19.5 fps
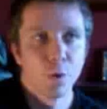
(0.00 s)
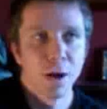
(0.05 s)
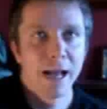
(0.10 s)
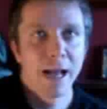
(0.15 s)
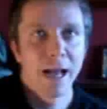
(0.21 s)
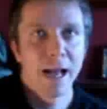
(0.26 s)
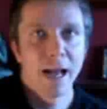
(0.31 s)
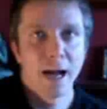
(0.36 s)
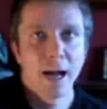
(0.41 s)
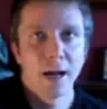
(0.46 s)

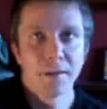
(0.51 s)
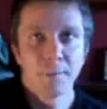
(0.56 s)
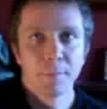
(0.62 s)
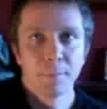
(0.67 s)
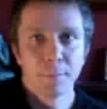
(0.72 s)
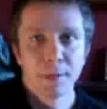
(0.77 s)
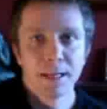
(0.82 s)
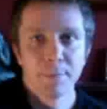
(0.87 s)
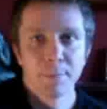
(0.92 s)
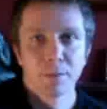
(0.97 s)
where
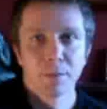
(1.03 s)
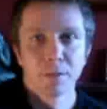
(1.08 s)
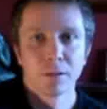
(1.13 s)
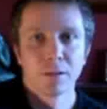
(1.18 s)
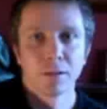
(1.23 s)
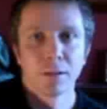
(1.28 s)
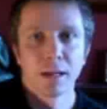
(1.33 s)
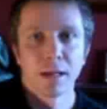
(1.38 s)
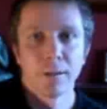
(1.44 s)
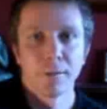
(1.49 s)
other
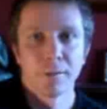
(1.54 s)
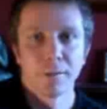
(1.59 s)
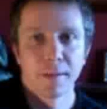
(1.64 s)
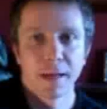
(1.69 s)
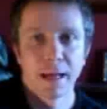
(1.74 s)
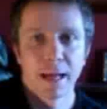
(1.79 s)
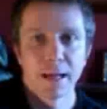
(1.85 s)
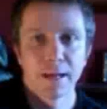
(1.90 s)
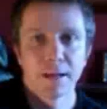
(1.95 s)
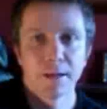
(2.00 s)
people out
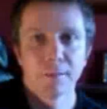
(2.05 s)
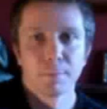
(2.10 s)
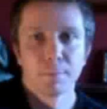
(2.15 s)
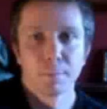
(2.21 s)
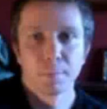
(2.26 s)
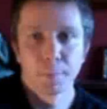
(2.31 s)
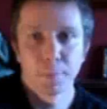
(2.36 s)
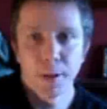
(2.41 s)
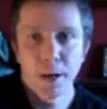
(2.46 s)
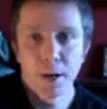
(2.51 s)
there
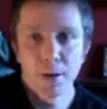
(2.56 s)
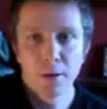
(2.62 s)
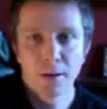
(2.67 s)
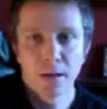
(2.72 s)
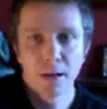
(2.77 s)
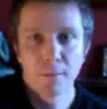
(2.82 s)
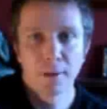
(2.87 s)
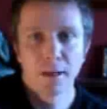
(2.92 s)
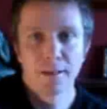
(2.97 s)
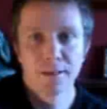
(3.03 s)

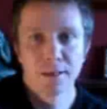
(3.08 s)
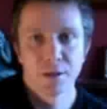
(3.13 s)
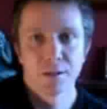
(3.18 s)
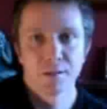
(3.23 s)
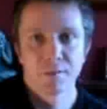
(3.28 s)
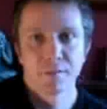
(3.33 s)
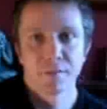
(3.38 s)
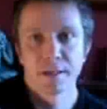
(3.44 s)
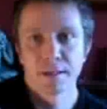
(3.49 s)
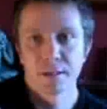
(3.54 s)
program and
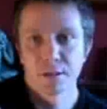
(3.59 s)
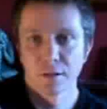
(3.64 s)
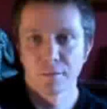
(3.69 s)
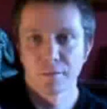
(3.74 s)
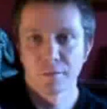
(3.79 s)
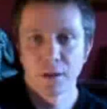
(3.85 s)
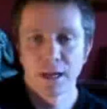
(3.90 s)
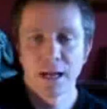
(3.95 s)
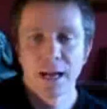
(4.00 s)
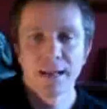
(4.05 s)
use free
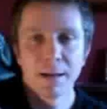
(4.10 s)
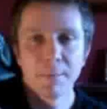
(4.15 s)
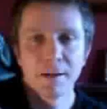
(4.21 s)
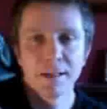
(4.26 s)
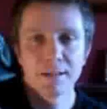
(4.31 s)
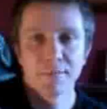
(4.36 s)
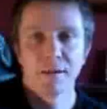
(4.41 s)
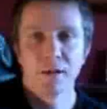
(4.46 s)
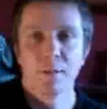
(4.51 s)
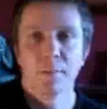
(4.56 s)
software, and I'm
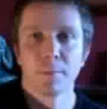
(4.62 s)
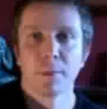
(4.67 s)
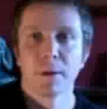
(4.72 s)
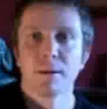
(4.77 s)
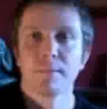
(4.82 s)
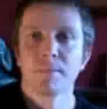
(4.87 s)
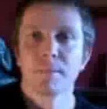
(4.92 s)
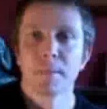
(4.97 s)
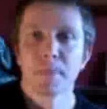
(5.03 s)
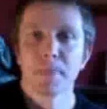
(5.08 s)
a developer.
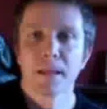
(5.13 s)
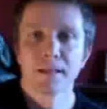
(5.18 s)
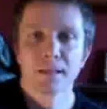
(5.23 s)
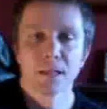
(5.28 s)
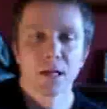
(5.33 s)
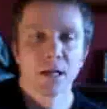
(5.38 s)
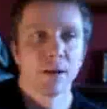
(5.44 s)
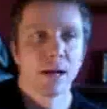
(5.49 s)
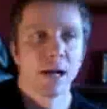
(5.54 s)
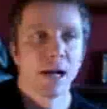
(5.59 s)

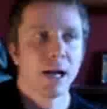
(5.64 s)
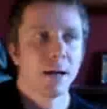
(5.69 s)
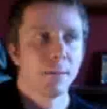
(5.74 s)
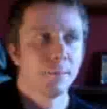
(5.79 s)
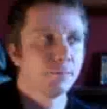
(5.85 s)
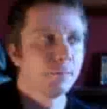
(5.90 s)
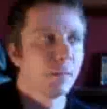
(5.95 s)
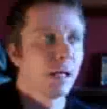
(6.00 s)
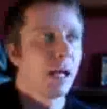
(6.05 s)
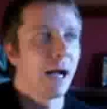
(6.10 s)
So
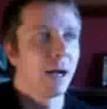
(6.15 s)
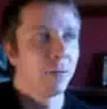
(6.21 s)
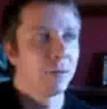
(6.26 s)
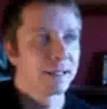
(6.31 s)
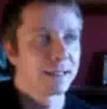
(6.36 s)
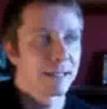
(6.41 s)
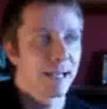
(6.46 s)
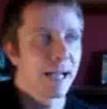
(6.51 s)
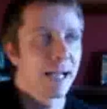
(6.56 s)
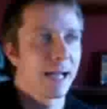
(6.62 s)
I
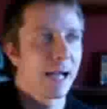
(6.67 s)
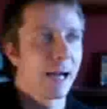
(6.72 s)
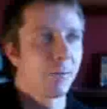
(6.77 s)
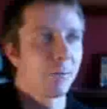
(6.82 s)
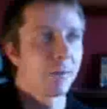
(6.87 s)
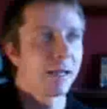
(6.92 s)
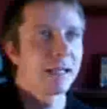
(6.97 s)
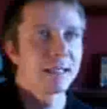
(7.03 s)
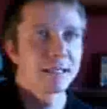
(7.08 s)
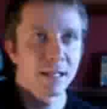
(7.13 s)
would say
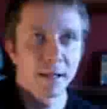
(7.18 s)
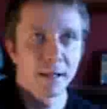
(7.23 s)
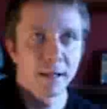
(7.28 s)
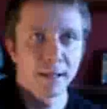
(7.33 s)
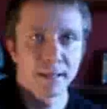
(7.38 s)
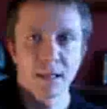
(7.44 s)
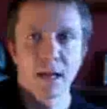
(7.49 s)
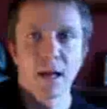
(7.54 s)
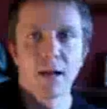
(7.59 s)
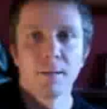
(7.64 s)
I'm an
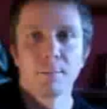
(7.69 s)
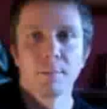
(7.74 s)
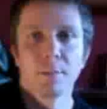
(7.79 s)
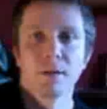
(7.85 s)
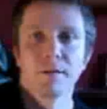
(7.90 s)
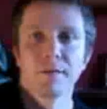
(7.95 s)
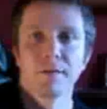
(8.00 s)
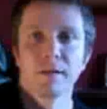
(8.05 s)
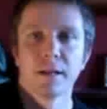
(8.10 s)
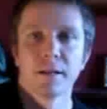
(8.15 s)

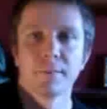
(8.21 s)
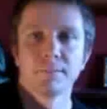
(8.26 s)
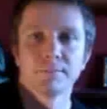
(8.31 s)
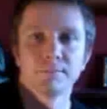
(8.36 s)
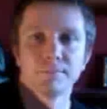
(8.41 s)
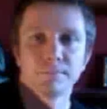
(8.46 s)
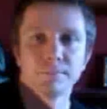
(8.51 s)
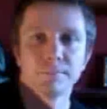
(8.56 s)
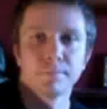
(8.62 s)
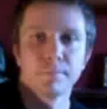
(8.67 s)
example of a
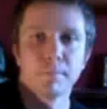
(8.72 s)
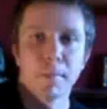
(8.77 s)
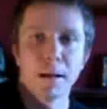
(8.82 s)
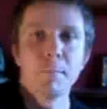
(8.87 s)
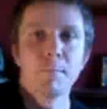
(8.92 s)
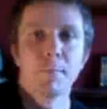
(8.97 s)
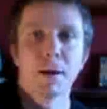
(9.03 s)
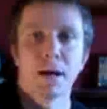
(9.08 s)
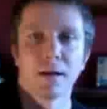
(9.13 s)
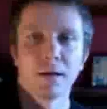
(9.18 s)

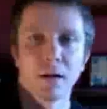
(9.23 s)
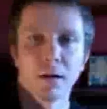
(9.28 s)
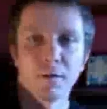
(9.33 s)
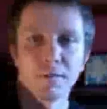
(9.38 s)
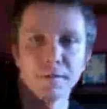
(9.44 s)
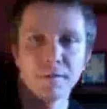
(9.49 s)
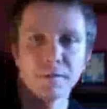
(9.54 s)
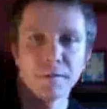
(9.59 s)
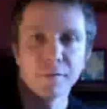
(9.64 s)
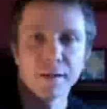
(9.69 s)
member
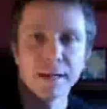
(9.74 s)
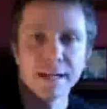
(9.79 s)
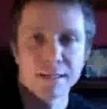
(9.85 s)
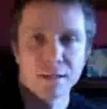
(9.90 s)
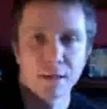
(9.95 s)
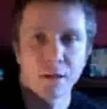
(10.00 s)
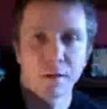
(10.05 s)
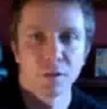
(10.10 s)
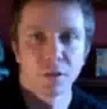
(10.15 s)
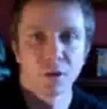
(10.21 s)
of the free
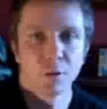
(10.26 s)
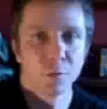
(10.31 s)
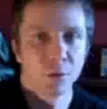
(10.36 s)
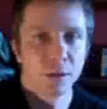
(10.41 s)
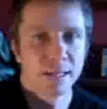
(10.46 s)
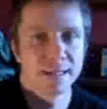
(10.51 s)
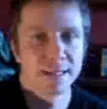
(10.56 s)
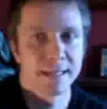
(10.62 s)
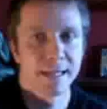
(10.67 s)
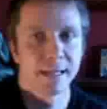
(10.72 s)
software
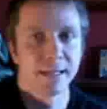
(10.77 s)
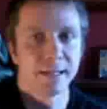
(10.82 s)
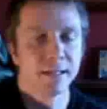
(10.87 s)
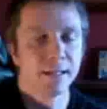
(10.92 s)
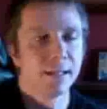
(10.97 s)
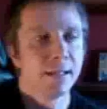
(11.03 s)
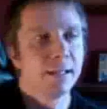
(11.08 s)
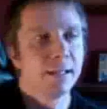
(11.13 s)
community.